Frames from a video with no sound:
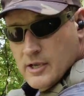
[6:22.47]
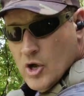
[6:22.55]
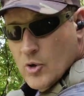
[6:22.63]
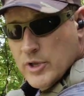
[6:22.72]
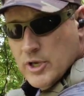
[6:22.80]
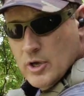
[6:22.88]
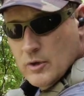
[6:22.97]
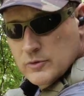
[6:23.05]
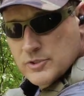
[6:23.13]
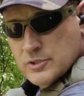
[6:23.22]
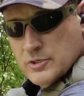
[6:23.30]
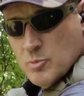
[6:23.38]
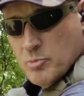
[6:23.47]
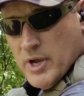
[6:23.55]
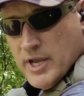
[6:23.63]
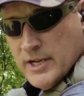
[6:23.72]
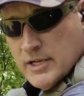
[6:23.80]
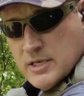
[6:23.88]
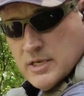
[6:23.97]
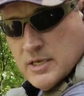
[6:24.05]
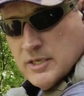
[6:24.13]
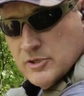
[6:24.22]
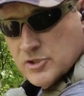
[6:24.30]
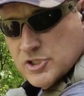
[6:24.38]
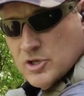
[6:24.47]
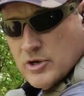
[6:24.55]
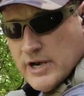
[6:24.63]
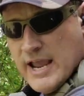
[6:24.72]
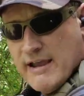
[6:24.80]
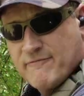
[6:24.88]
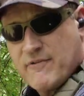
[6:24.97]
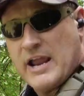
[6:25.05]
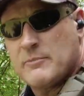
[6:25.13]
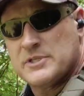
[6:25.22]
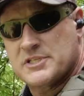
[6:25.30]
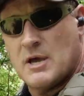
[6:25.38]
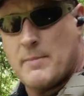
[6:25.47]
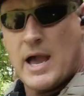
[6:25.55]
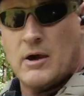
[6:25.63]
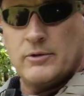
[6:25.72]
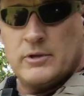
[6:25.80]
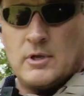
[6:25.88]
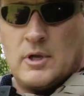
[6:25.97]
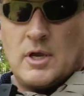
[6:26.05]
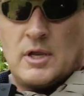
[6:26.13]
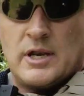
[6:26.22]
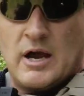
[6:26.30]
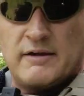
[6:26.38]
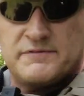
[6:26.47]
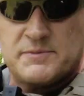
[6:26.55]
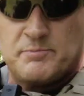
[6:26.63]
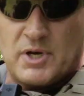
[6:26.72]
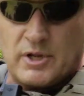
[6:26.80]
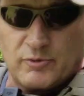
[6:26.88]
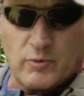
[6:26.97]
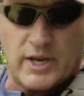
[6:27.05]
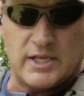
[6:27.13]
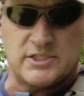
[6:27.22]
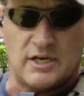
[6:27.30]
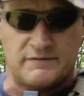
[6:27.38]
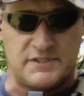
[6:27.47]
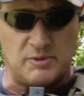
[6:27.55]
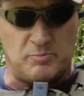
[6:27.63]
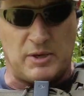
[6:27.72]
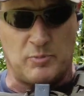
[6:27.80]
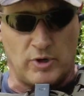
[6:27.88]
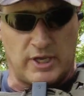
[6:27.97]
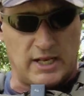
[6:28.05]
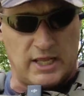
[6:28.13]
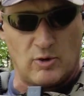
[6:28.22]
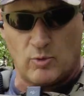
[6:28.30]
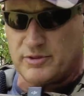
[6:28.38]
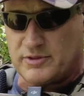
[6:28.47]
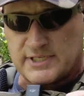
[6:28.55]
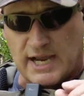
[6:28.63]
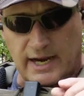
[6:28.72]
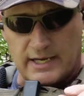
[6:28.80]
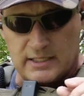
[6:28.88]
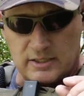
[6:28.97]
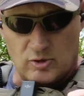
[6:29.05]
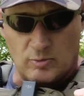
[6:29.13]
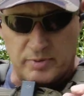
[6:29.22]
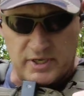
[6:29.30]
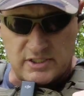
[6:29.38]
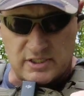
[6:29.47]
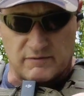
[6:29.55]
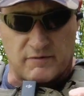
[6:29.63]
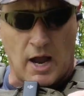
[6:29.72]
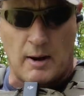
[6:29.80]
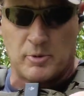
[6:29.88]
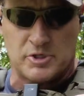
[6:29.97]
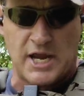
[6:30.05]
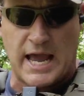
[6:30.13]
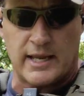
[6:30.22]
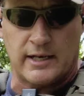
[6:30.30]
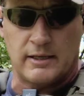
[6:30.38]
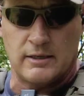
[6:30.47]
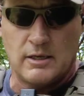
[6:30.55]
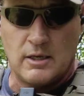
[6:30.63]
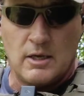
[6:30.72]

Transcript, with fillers: coating goes but you're still going to have fragments come out. Now, I've been on the range and I've seen people get hit with tiny little pieces of copper jacketing